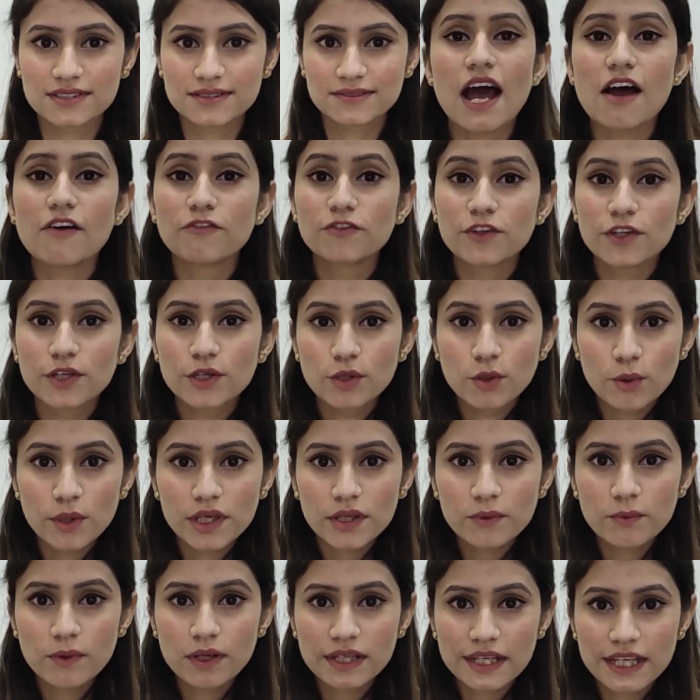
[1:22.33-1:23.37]
After
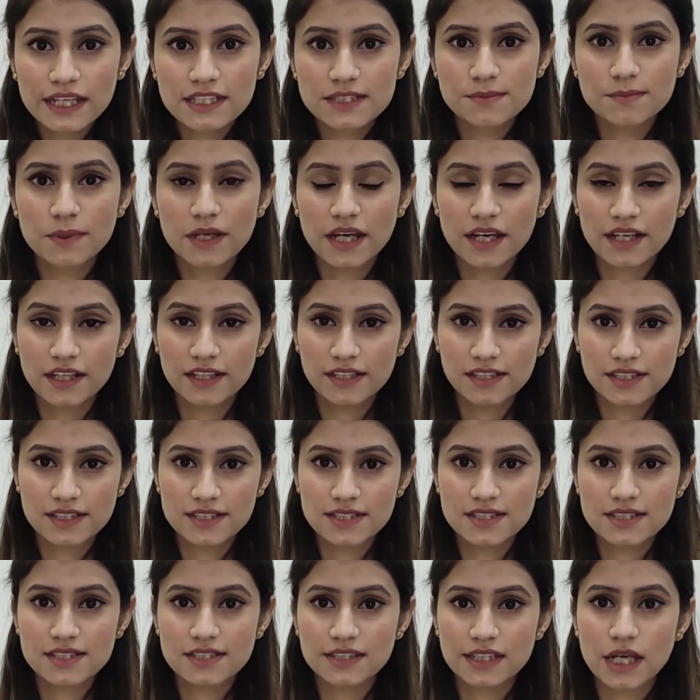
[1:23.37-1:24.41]
knowing what XBRL
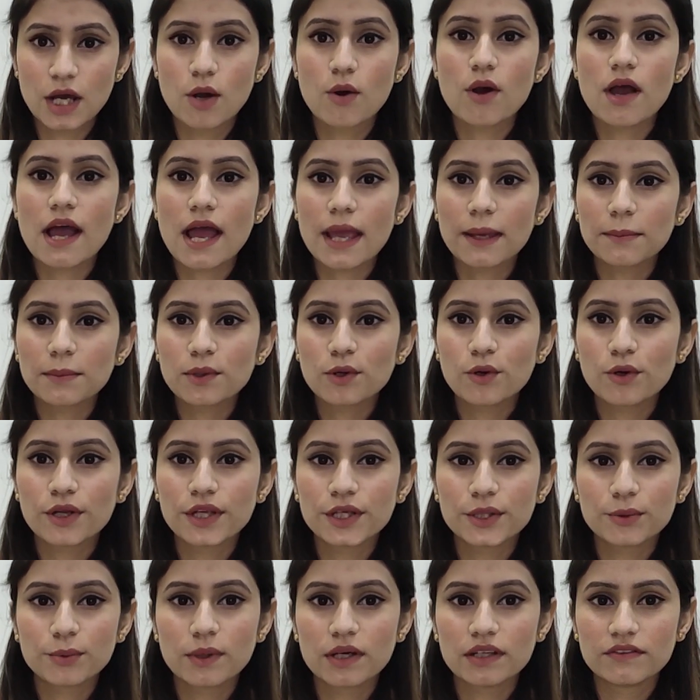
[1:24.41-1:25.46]
is, now I am going
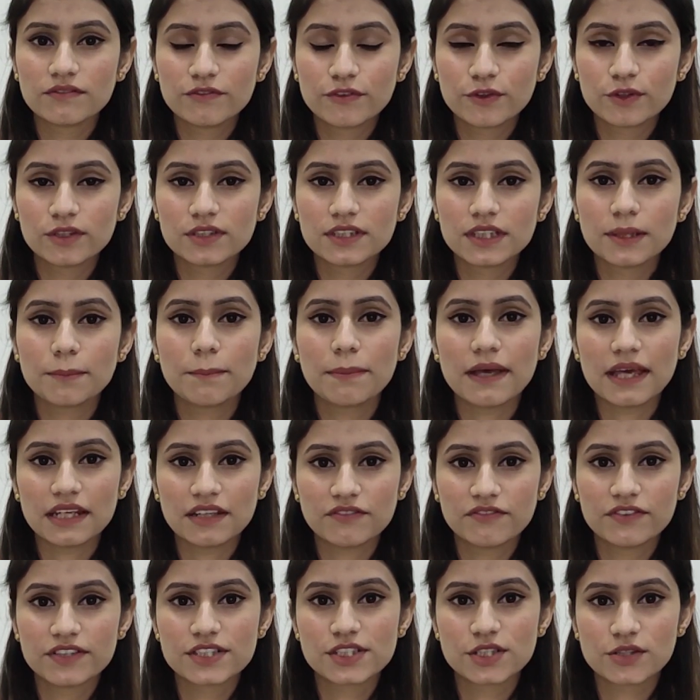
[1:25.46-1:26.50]
to unfold the
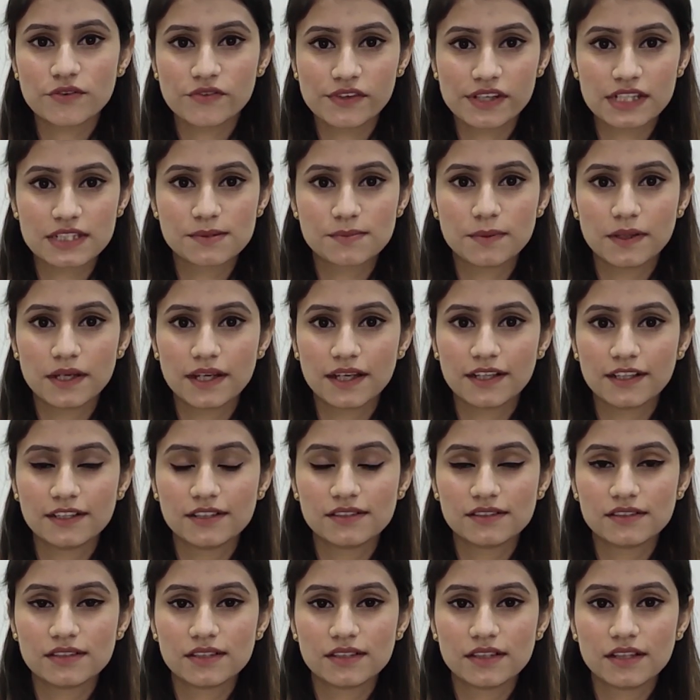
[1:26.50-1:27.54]
benefits of
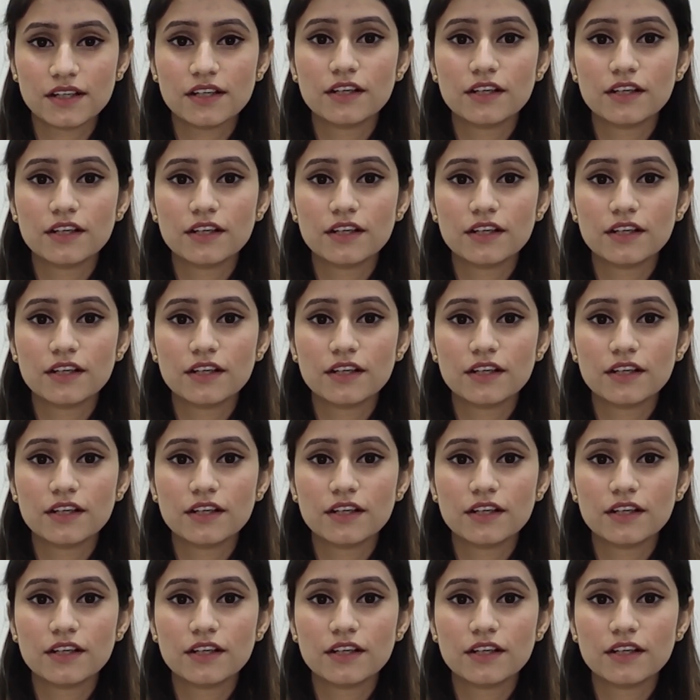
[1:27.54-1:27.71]
XBRL.